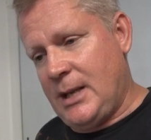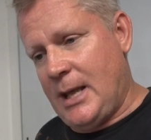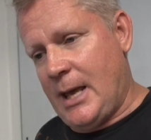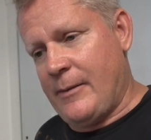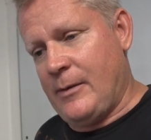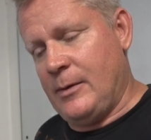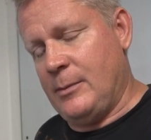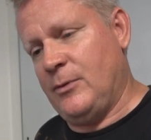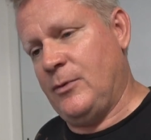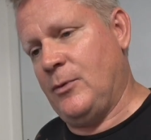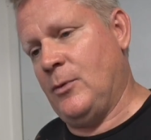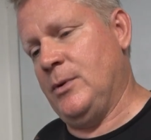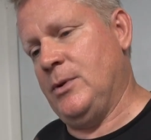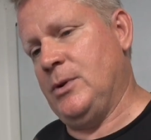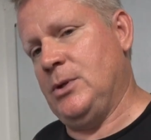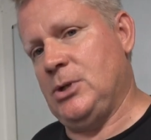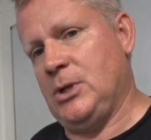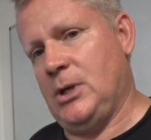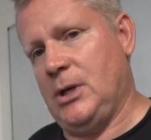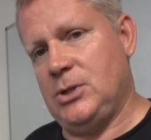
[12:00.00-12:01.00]
have it before
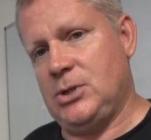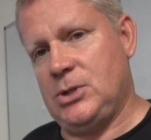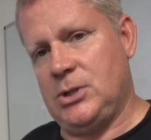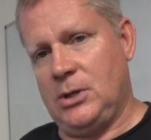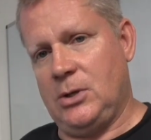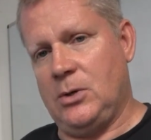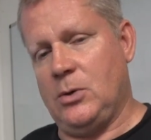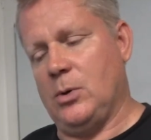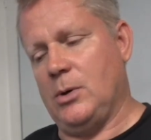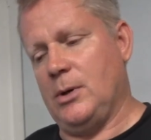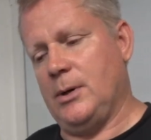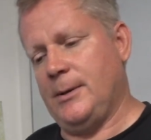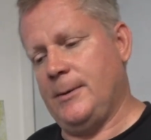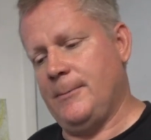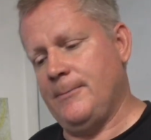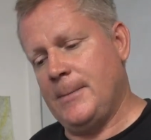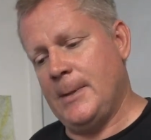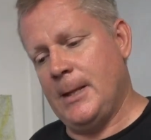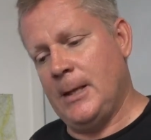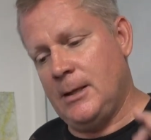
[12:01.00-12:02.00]
the judge in court.
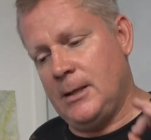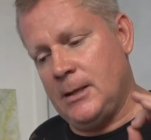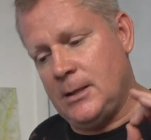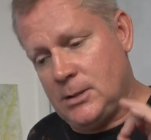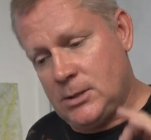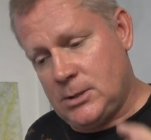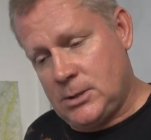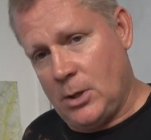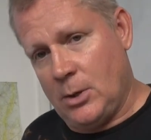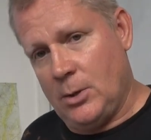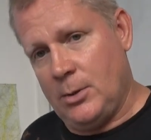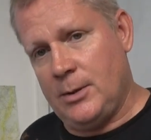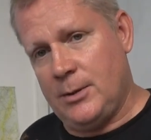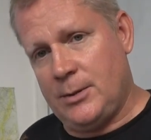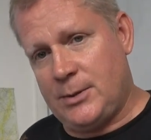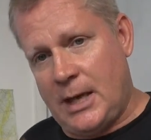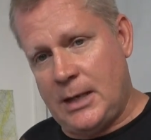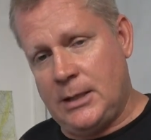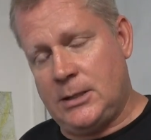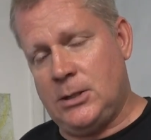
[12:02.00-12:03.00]
So
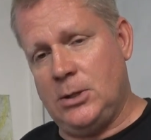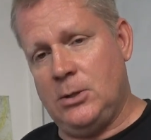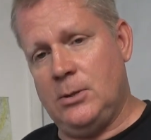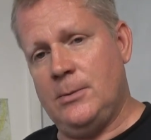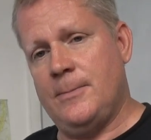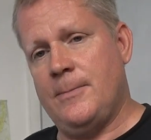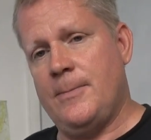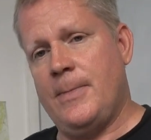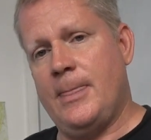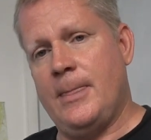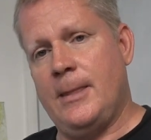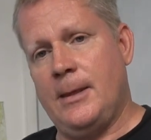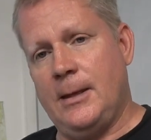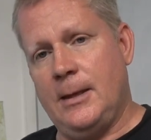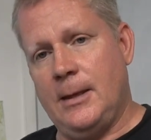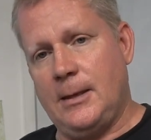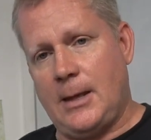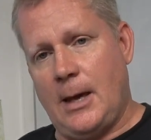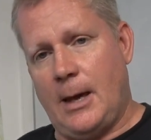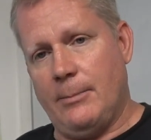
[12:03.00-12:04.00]
thank you,
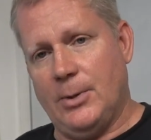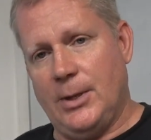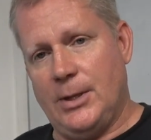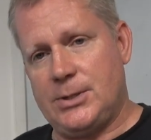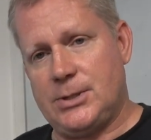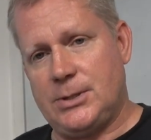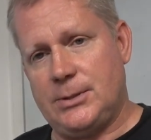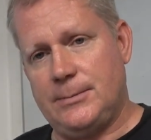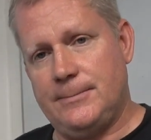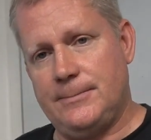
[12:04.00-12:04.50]
and God bless you.